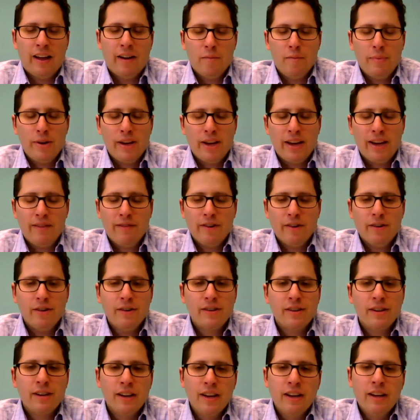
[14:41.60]
behaviors.
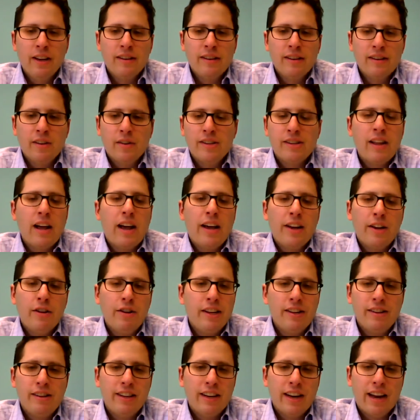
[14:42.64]
So it's not
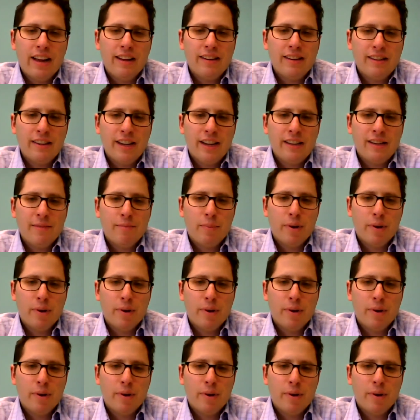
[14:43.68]
unique to the United States,